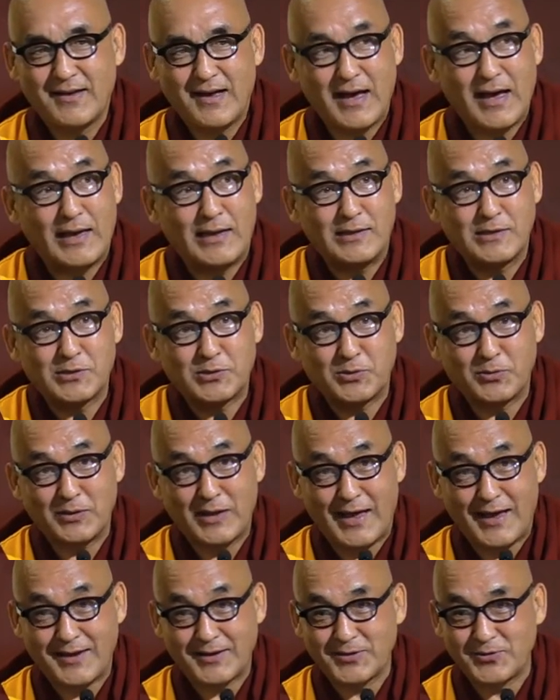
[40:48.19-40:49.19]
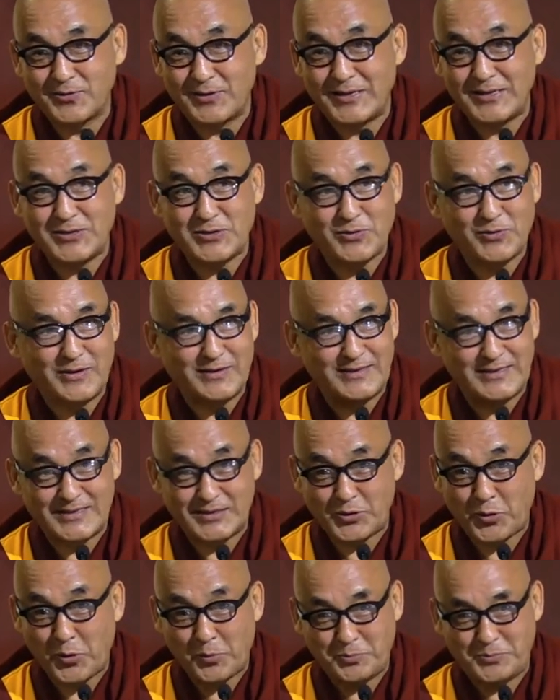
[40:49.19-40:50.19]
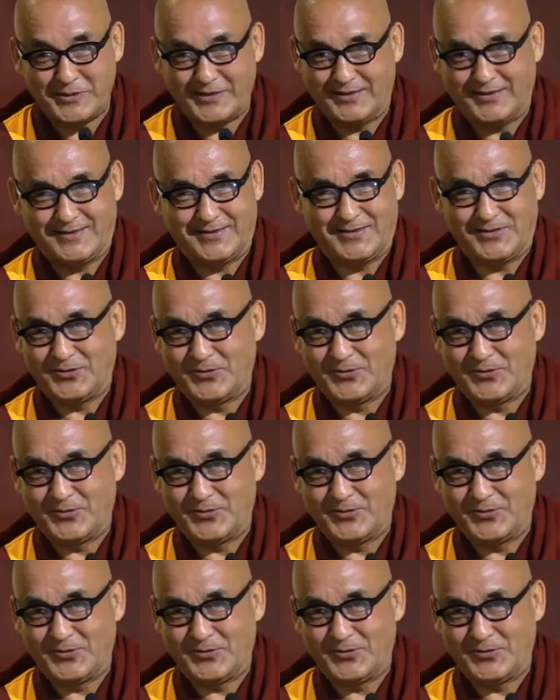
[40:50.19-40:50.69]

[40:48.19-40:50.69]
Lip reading: I also like to enjoy these objects,